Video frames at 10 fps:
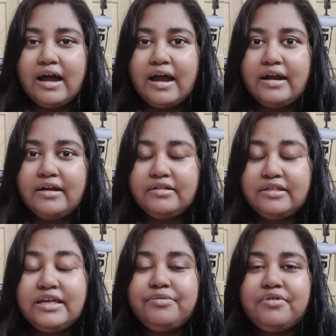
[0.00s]
and
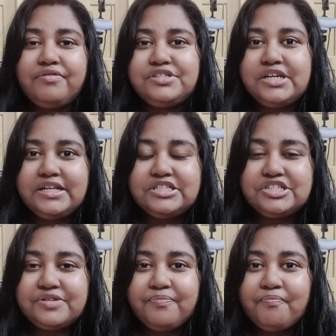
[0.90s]
themes of
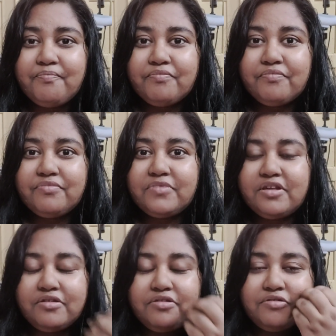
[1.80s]
change.
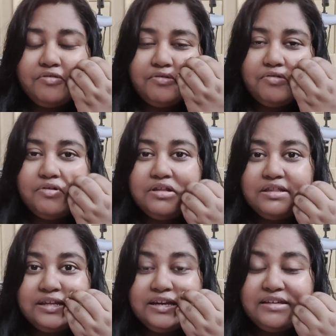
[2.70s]
So
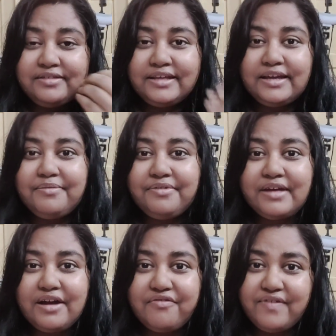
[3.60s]
these themes
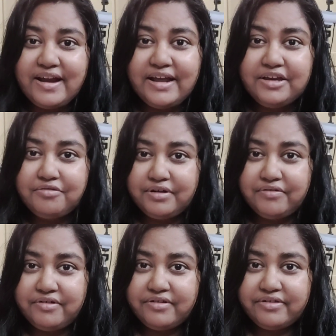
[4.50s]
are very
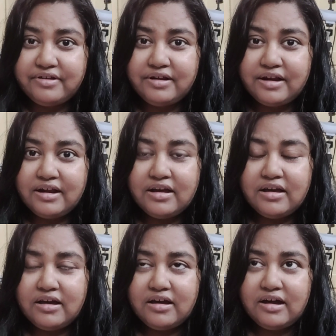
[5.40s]
universal,
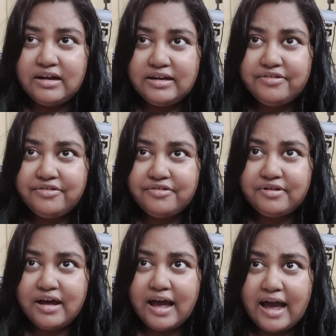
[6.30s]
at least
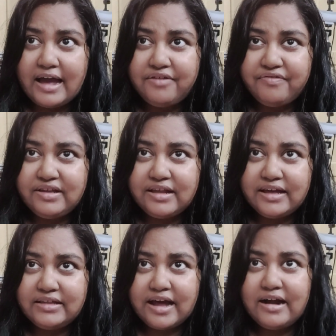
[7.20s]
I feel
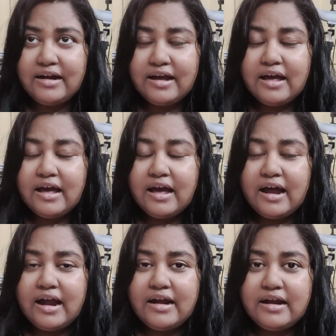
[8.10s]
like that,
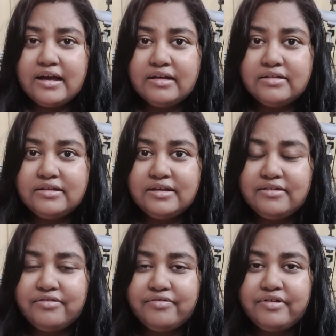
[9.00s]
and
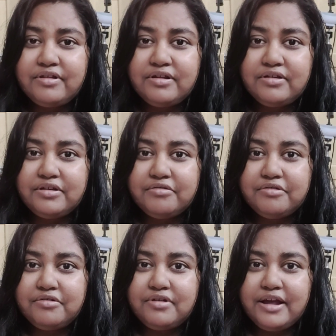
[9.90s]
these will, you
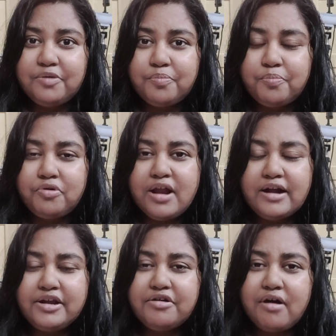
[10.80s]
know, like, pull
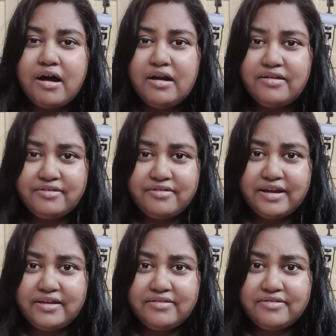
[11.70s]
at your
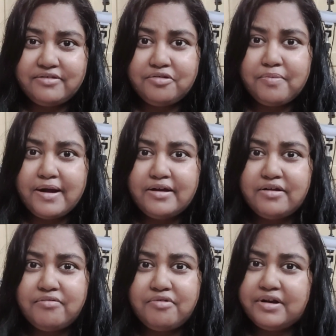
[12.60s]
heartstrings no
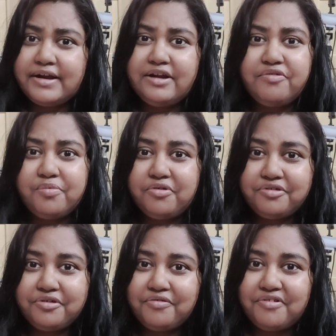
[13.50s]
matter what kind of
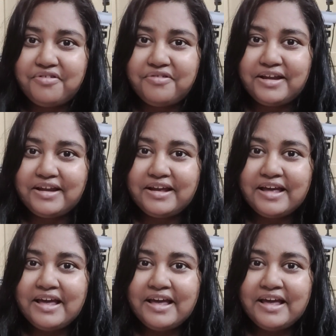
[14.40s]
books you want to read.